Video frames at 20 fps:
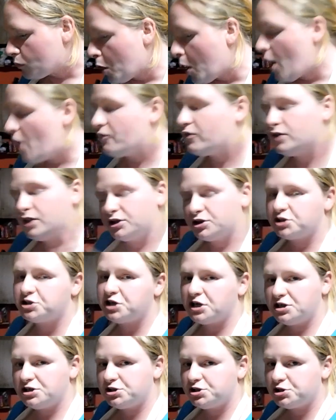I feel like the
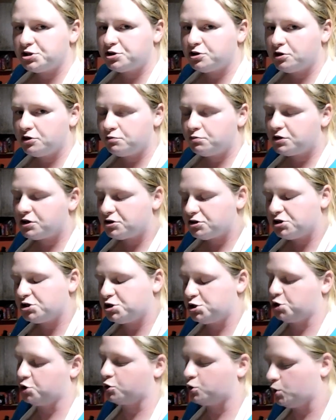taste is good, but it needs
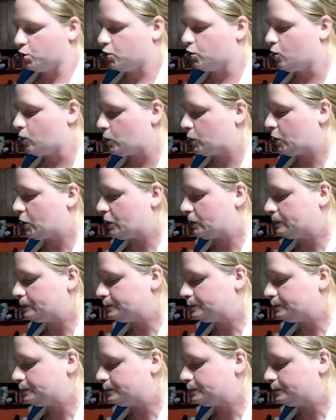to cook longer.